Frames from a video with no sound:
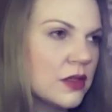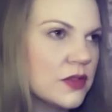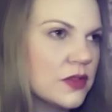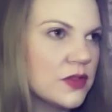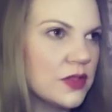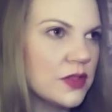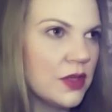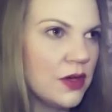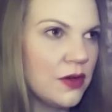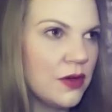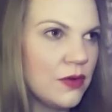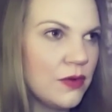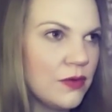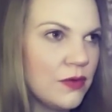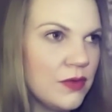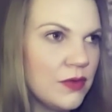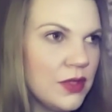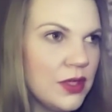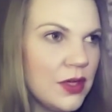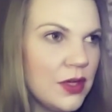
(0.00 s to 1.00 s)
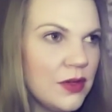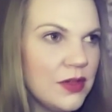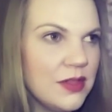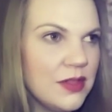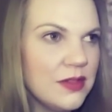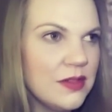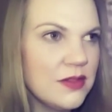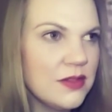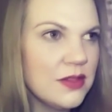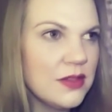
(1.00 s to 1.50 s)
So, you know, this
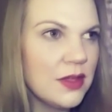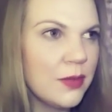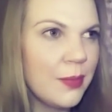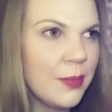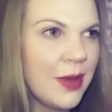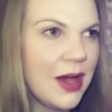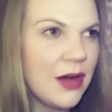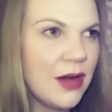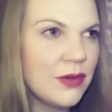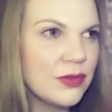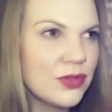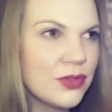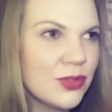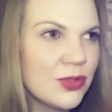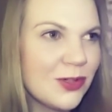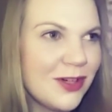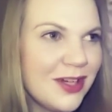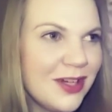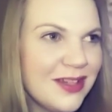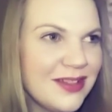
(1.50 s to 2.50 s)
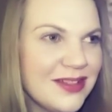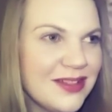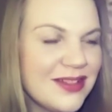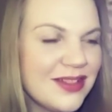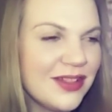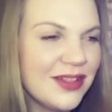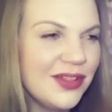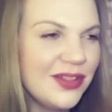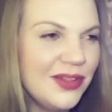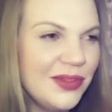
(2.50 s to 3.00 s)
isn't about trying
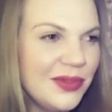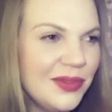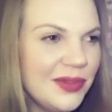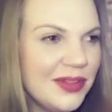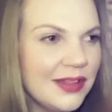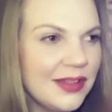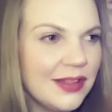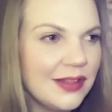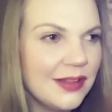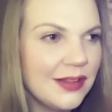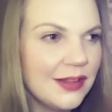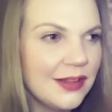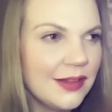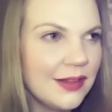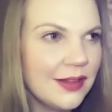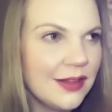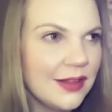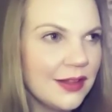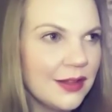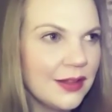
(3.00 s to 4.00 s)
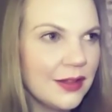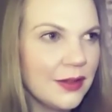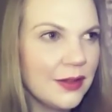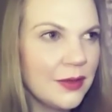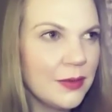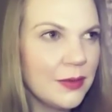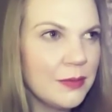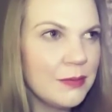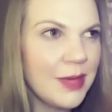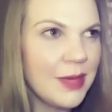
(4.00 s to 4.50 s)
to
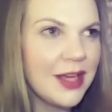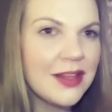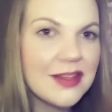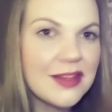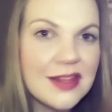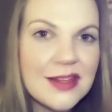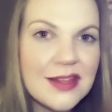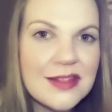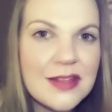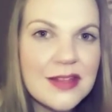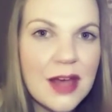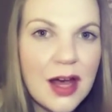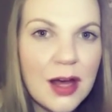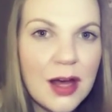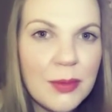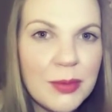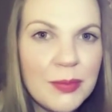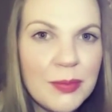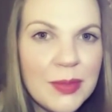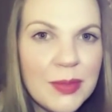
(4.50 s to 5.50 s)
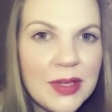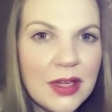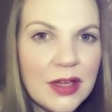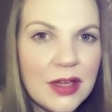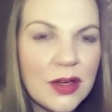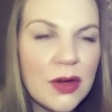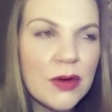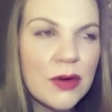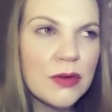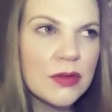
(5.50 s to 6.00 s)
make things up and be like,
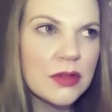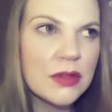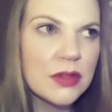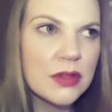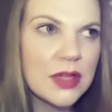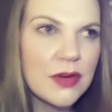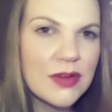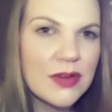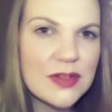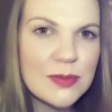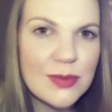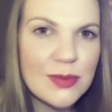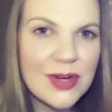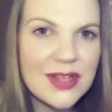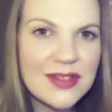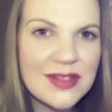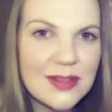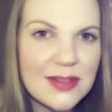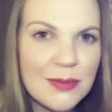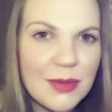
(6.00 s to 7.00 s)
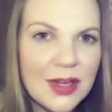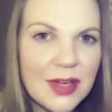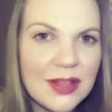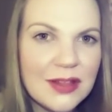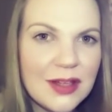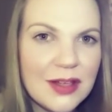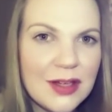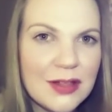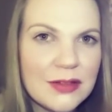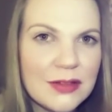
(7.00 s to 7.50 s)
oh, they're expressing my
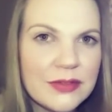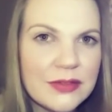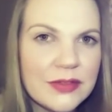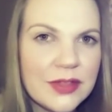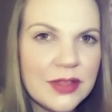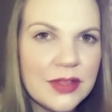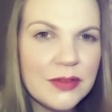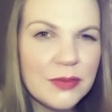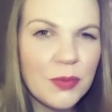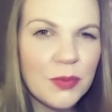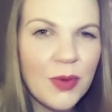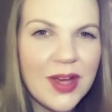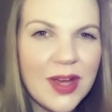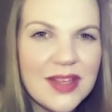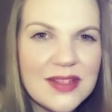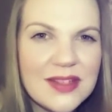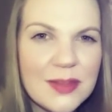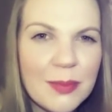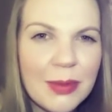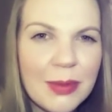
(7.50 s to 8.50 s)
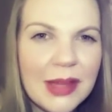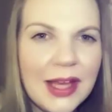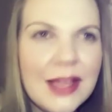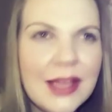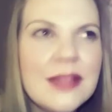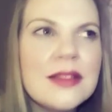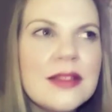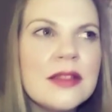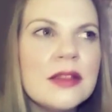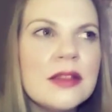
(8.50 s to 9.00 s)
love in ways that
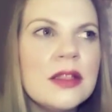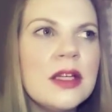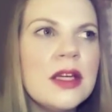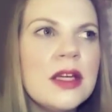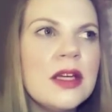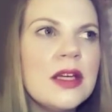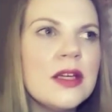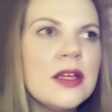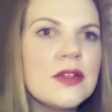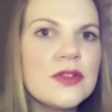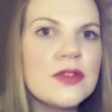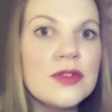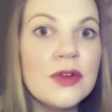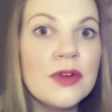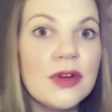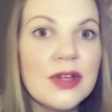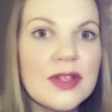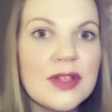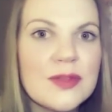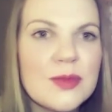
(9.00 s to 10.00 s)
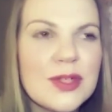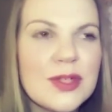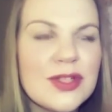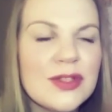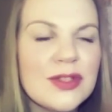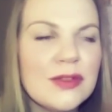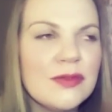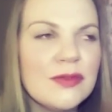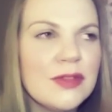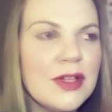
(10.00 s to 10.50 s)
blatantly it's not an expression
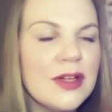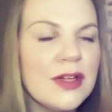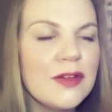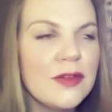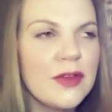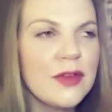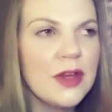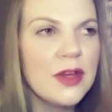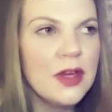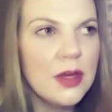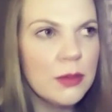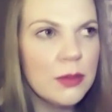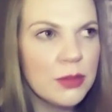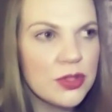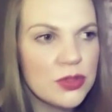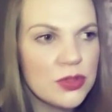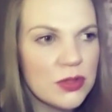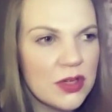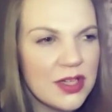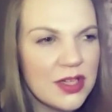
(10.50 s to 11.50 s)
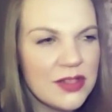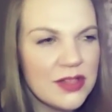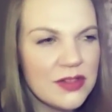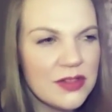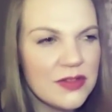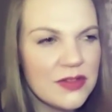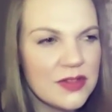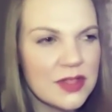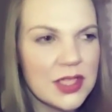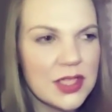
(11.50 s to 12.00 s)
of love. But try to
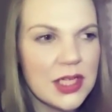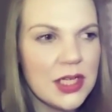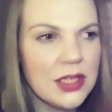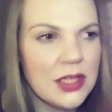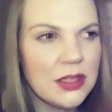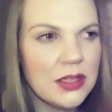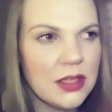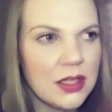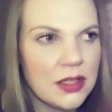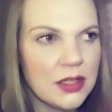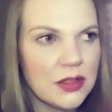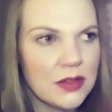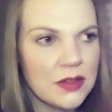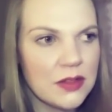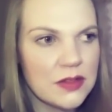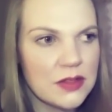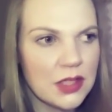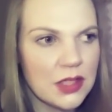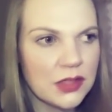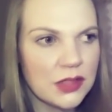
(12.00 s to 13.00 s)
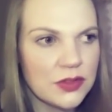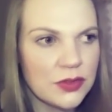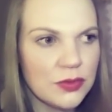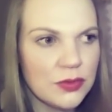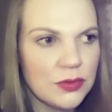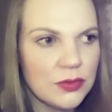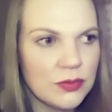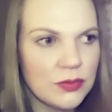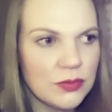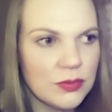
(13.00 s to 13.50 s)
see like the
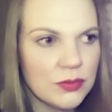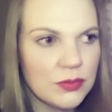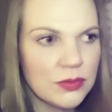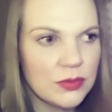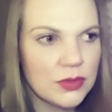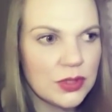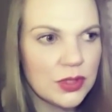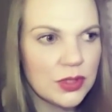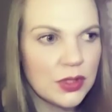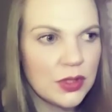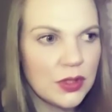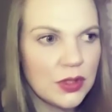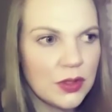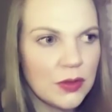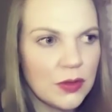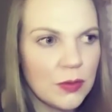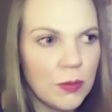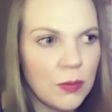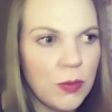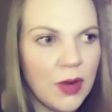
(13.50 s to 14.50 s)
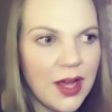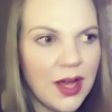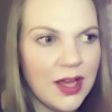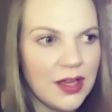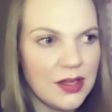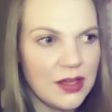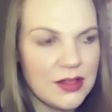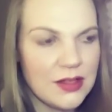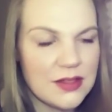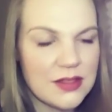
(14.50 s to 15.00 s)
subtle
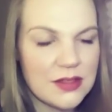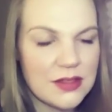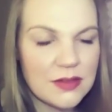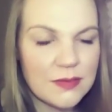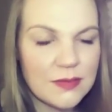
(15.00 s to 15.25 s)
ways